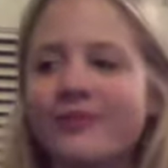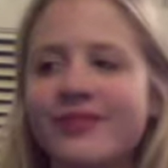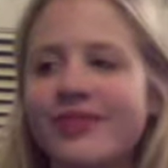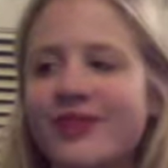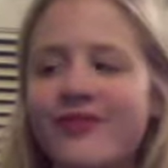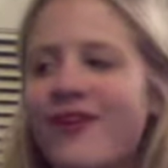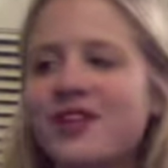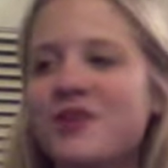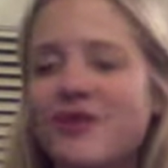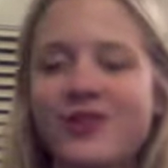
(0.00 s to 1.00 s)
the French
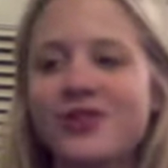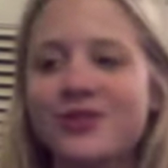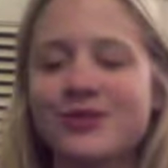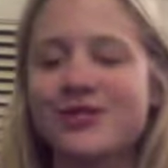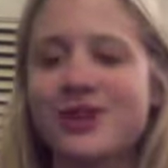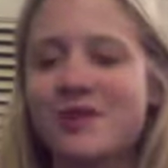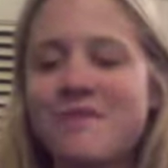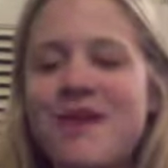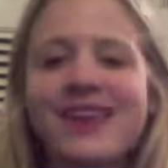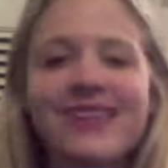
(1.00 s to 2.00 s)
Revolution was so
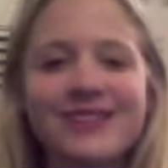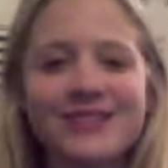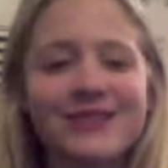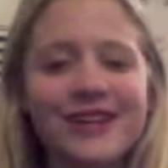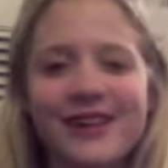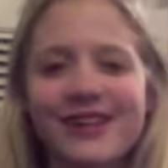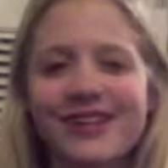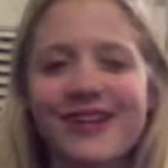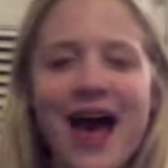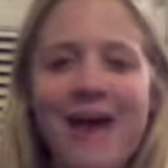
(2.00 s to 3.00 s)
amazing to me, and I was
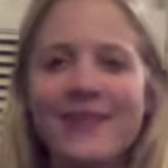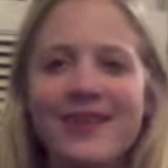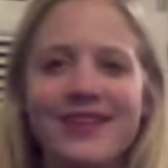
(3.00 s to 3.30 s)
so happy, and the